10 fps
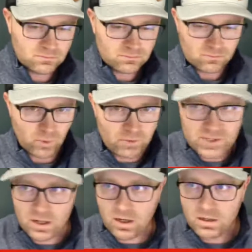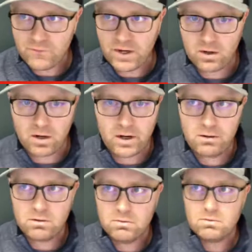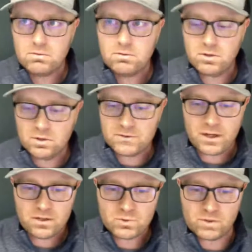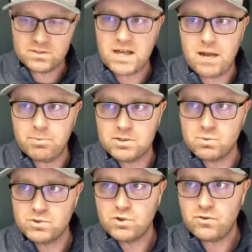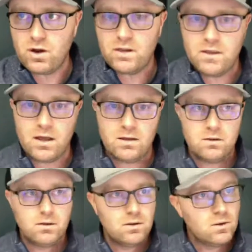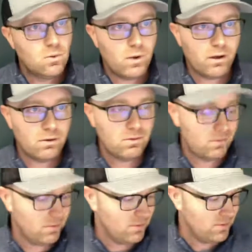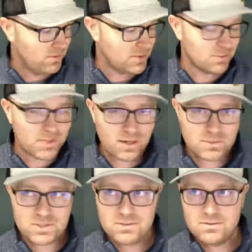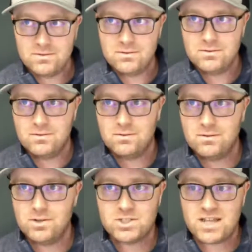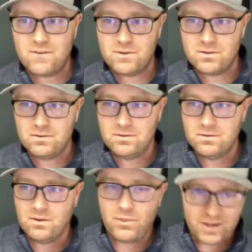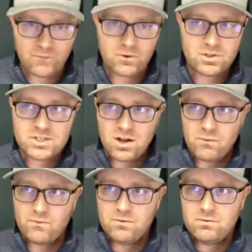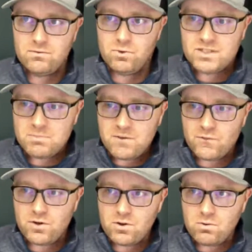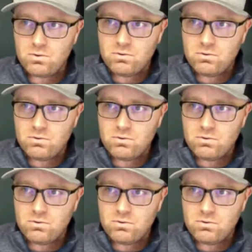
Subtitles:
Well, that was like a cliffhanger, Kyle. You didn't tell us what the top is. What's your thought on that? Well, sometimes you just have to think for yourself. What does it mean for you?